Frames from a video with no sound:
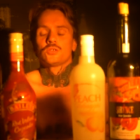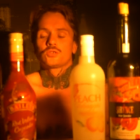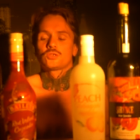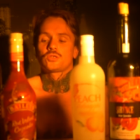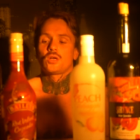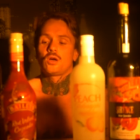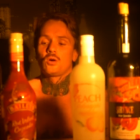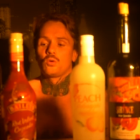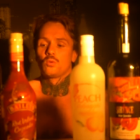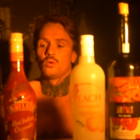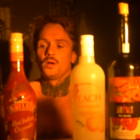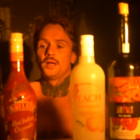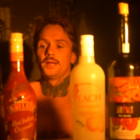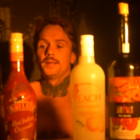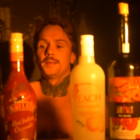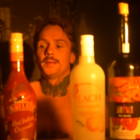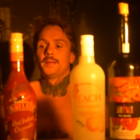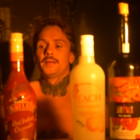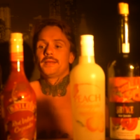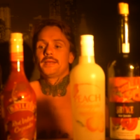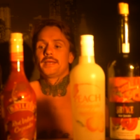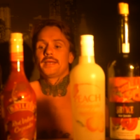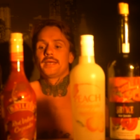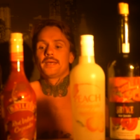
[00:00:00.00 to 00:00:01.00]
So,
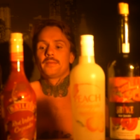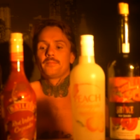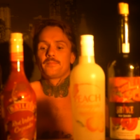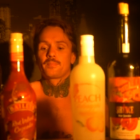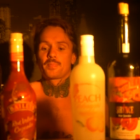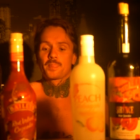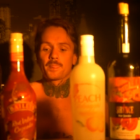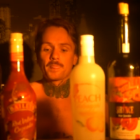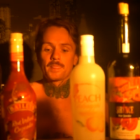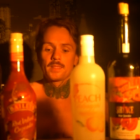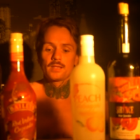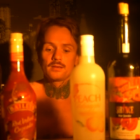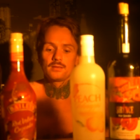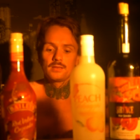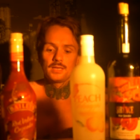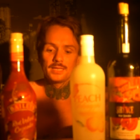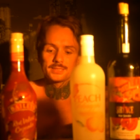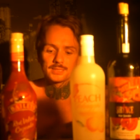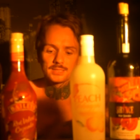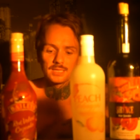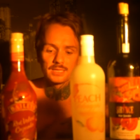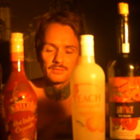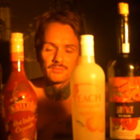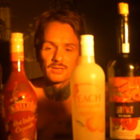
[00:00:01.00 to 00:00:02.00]
um,
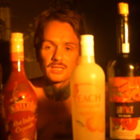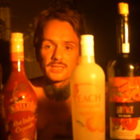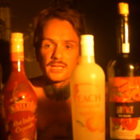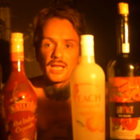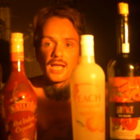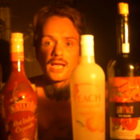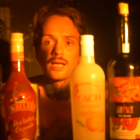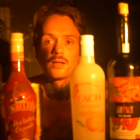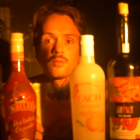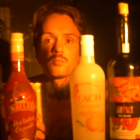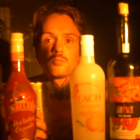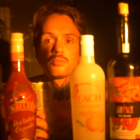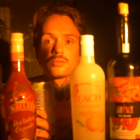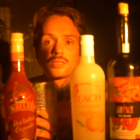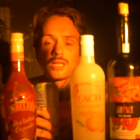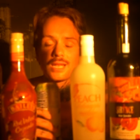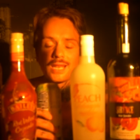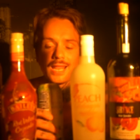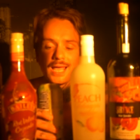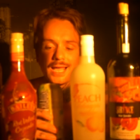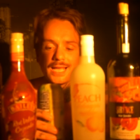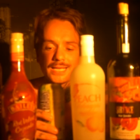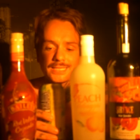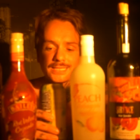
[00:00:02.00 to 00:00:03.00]
let's leave it at that. But the
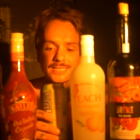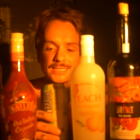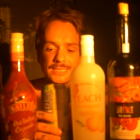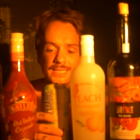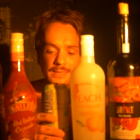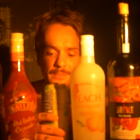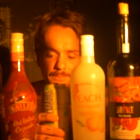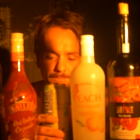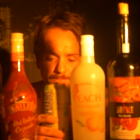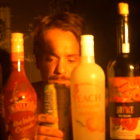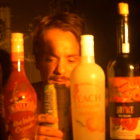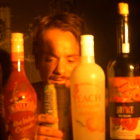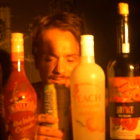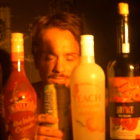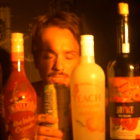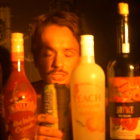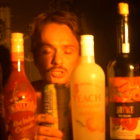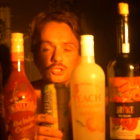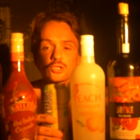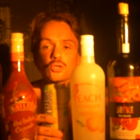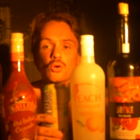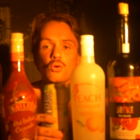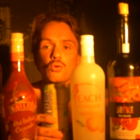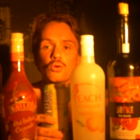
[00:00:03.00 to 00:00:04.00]
last
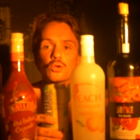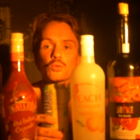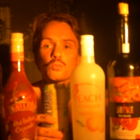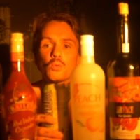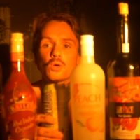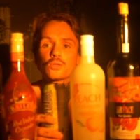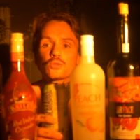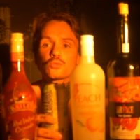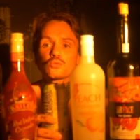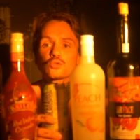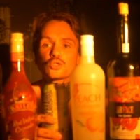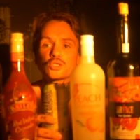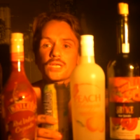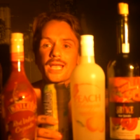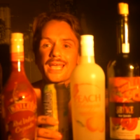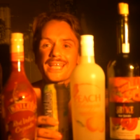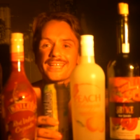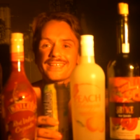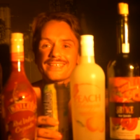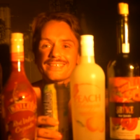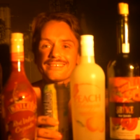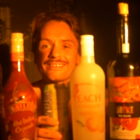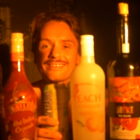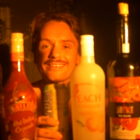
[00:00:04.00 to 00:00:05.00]
message we want to
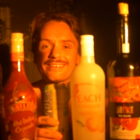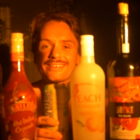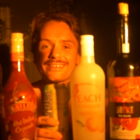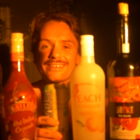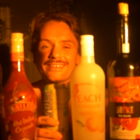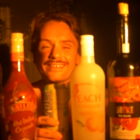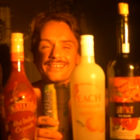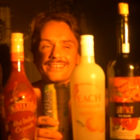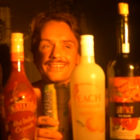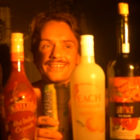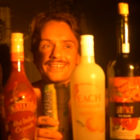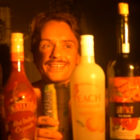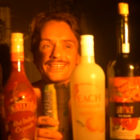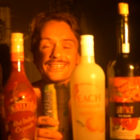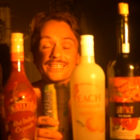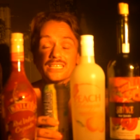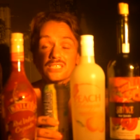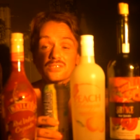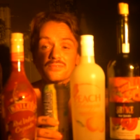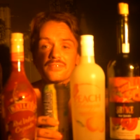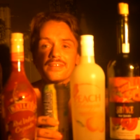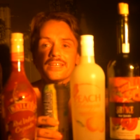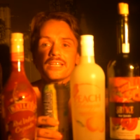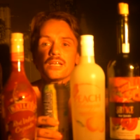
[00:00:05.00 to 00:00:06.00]
send in
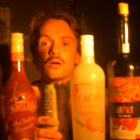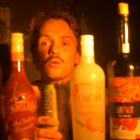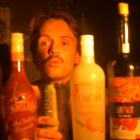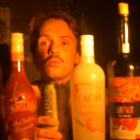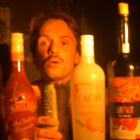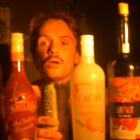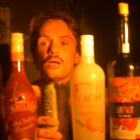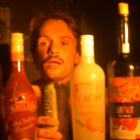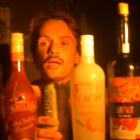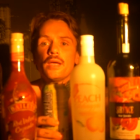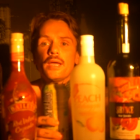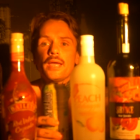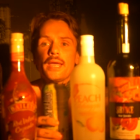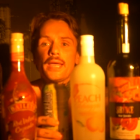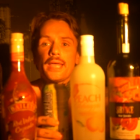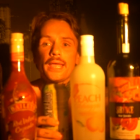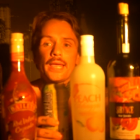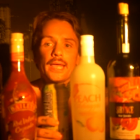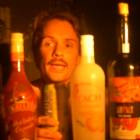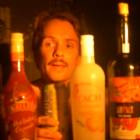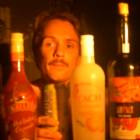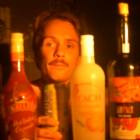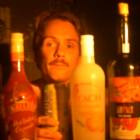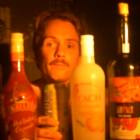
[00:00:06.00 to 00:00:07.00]
this video
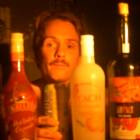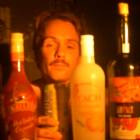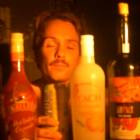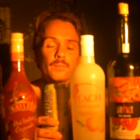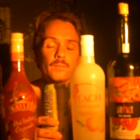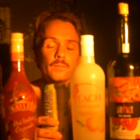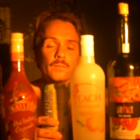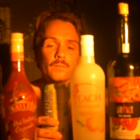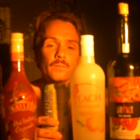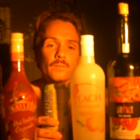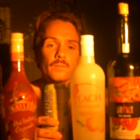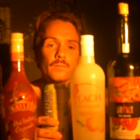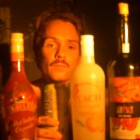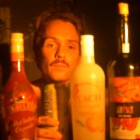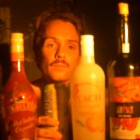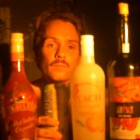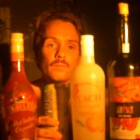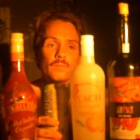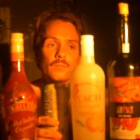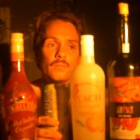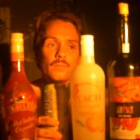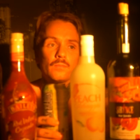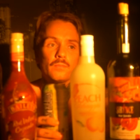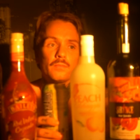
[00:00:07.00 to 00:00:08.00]
um,
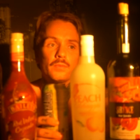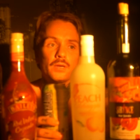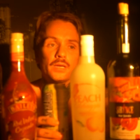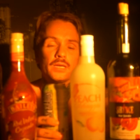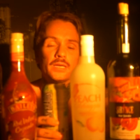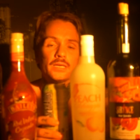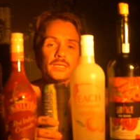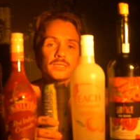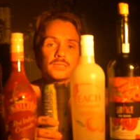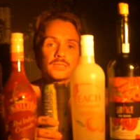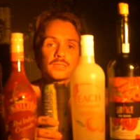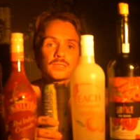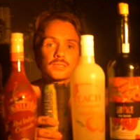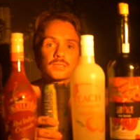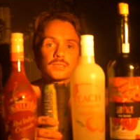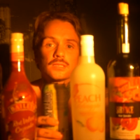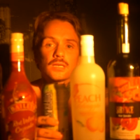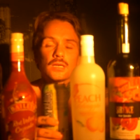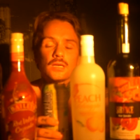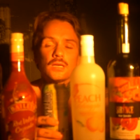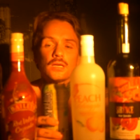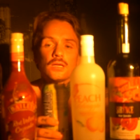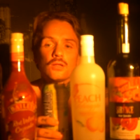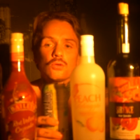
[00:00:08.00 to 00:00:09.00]
is,
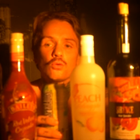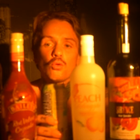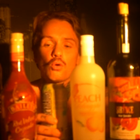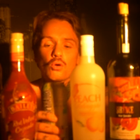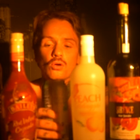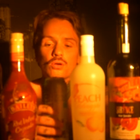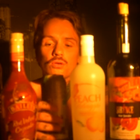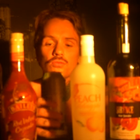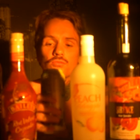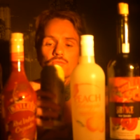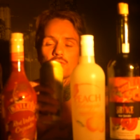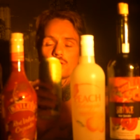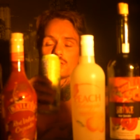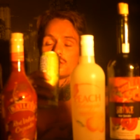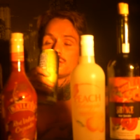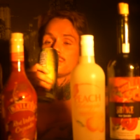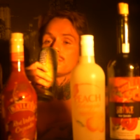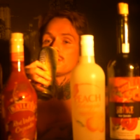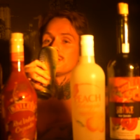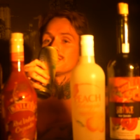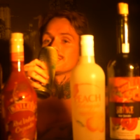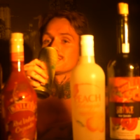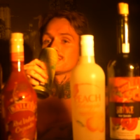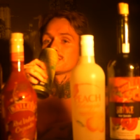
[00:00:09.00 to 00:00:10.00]
look, right,
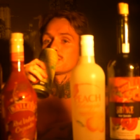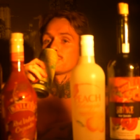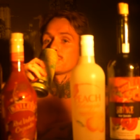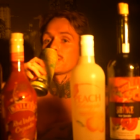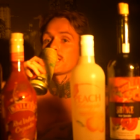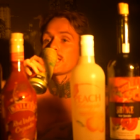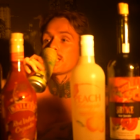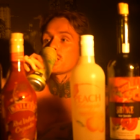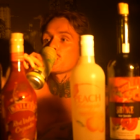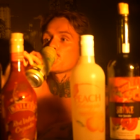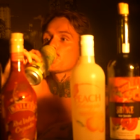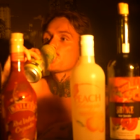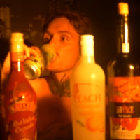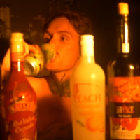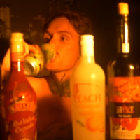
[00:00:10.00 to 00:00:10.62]
listen to me, yeah?